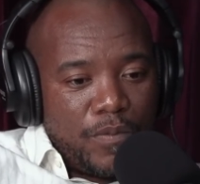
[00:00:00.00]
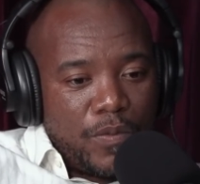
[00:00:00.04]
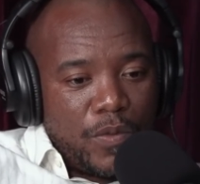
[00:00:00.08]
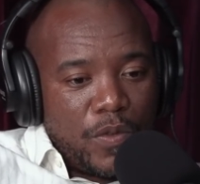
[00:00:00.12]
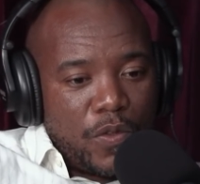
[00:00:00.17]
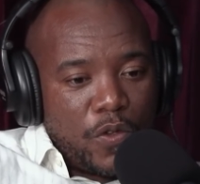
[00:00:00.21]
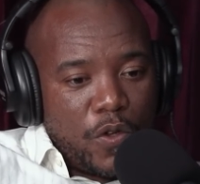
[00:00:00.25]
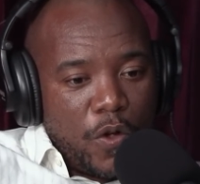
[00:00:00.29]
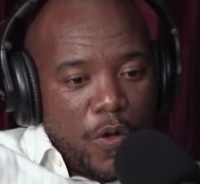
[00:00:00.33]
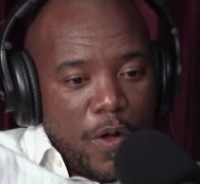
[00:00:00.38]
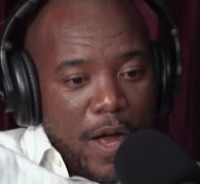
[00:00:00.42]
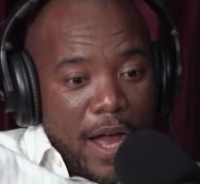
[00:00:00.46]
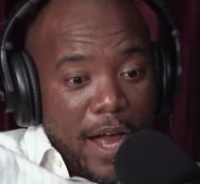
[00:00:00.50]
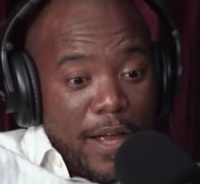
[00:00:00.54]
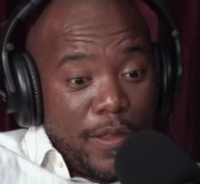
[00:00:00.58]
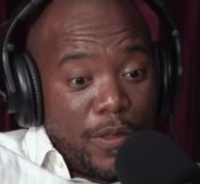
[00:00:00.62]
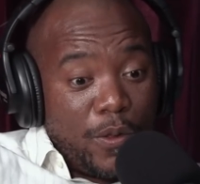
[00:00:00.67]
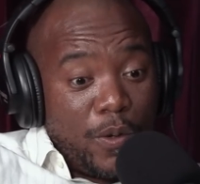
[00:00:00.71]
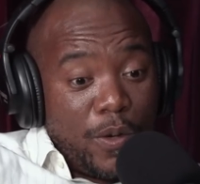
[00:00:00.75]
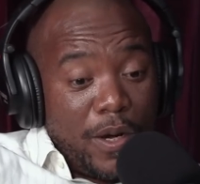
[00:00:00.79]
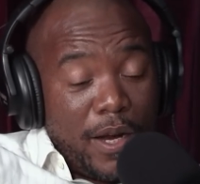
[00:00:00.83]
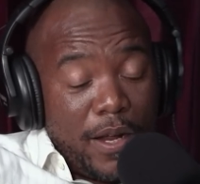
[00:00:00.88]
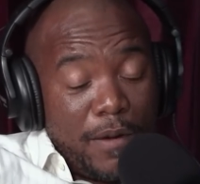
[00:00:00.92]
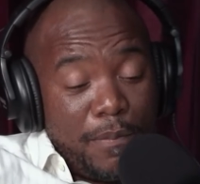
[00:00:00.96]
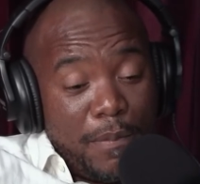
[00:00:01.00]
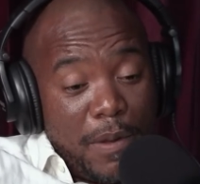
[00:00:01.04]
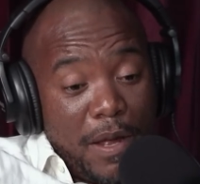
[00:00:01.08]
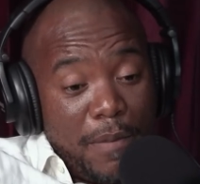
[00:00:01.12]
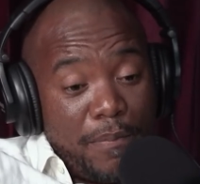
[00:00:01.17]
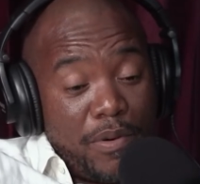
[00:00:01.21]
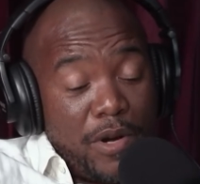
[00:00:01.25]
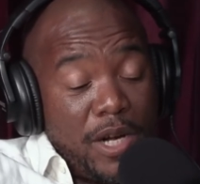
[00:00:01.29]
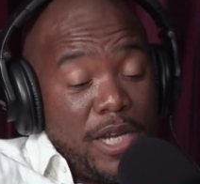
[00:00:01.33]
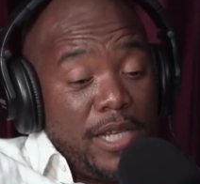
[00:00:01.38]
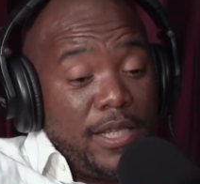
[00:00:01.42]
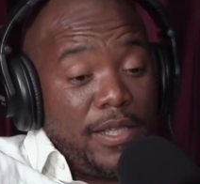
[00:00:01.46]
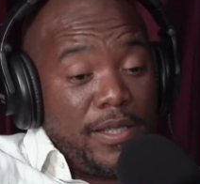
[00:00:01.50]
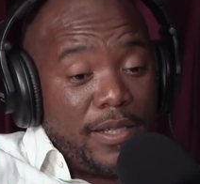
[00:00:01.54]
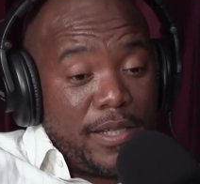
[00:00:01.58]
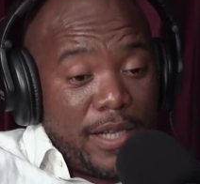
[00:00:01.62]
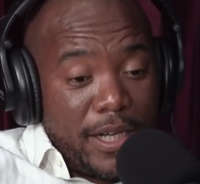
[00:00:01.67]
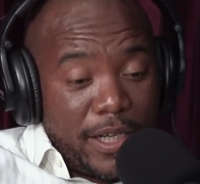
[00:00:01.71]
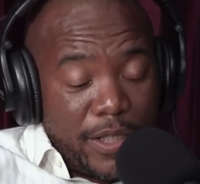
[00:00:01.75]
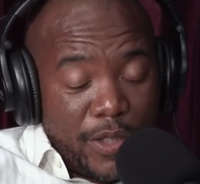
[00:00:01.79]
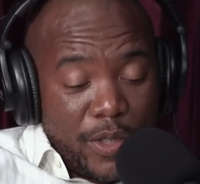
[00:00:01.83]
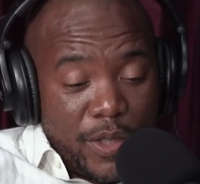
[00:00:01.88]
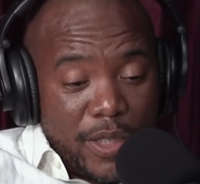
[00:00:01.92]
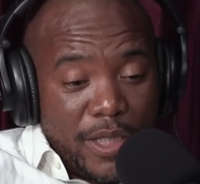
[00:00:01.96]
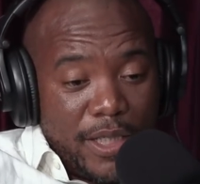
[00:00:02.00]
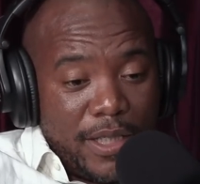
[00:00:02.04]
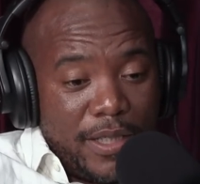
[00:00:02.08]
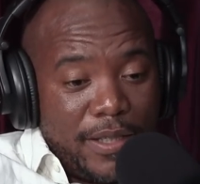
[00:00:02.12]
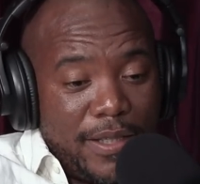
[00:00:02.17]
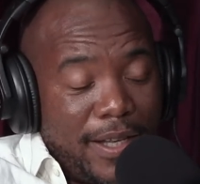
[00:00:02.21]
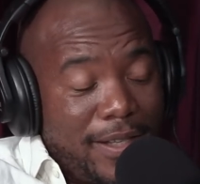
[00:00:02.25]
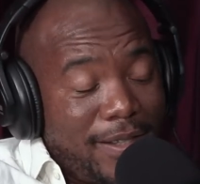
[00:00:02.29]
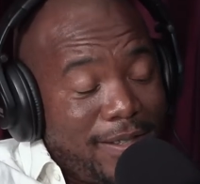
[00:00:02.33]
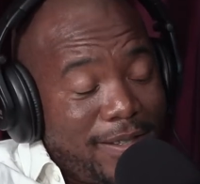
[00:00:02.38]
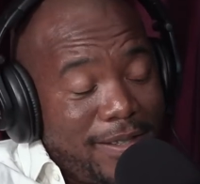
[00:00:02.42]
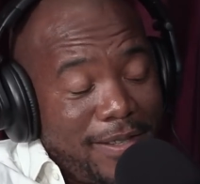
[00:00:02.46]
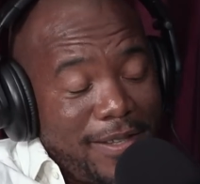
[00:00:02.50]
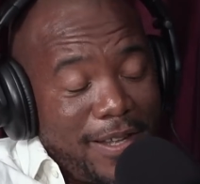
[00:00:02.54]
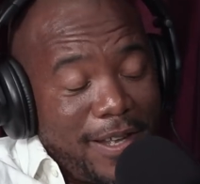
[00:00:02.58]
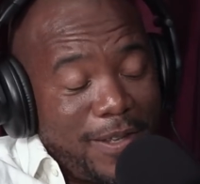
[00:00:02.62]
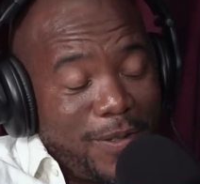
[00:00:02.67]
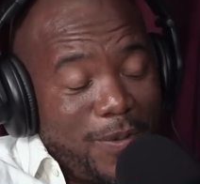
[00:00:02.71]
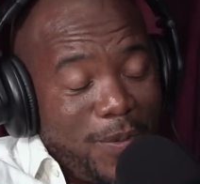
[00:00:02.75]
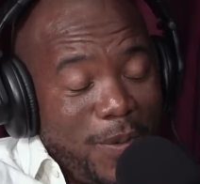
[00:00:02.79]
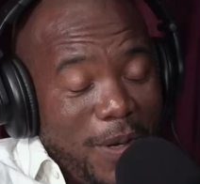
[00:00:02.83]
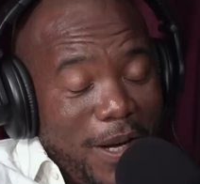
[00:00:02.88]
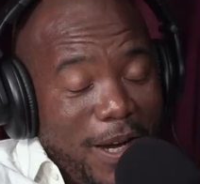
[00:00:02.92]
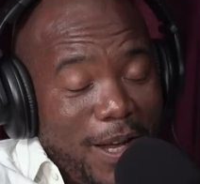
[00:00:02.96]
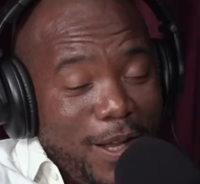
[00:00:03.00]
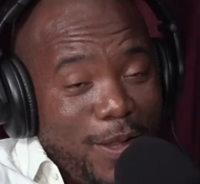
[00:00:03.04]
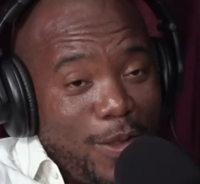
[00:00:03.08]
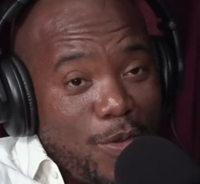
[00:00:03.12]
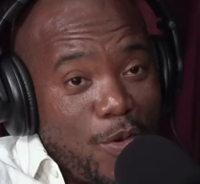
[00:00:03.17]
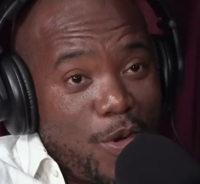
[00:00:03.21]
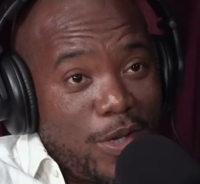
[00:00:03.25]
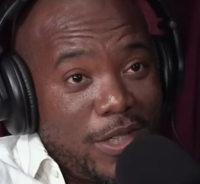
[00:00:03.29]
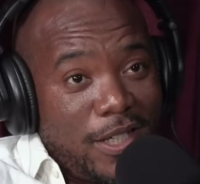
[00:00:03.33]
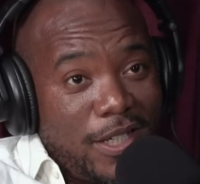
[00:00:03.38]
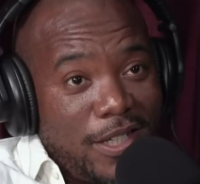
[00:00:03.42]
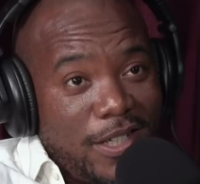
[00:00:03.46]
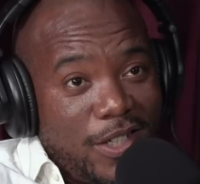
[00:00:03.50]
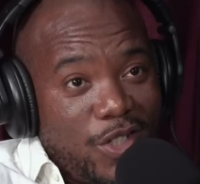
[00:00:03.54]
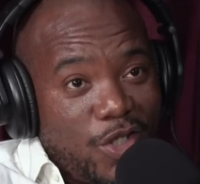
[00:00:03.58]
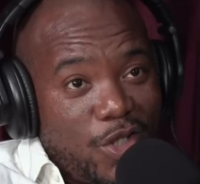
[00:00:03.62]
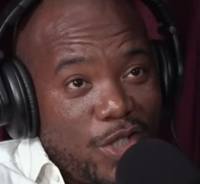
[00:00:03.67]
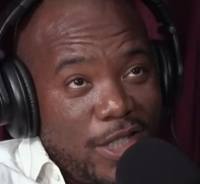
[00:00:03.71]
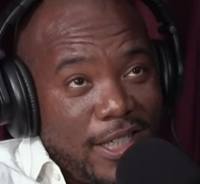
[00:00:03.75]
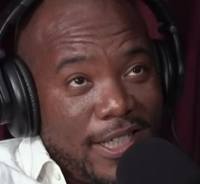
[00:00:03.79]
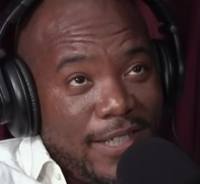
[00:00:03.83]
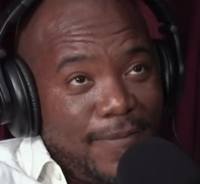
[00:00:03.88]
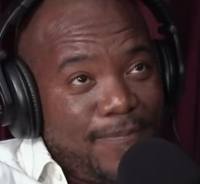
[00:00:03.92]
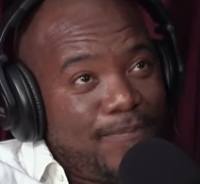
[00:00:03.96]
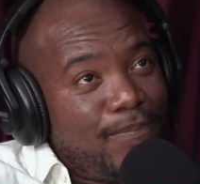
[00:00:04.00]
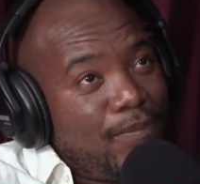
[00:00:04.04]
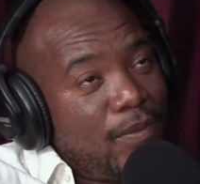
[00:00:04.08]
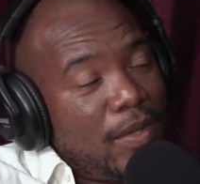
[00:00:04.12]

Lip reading: so I thought I'd be a priest, actually. That's what I thought initially.